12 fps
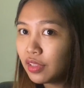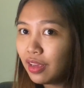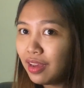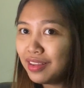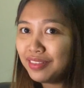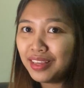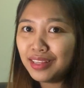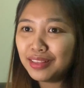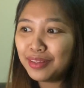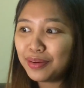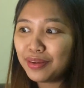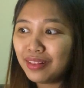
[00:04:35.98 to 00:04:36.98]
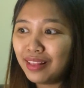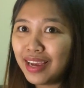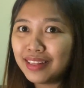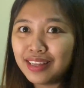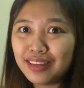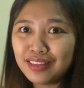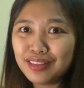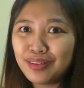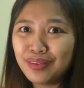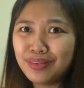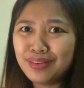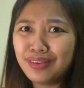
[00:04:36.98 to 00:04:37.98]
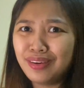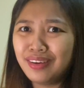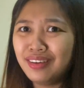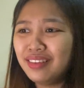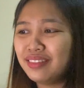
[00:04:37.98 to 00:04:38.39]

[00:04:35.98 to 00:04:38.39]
Yeah, I think the lighting is good, no?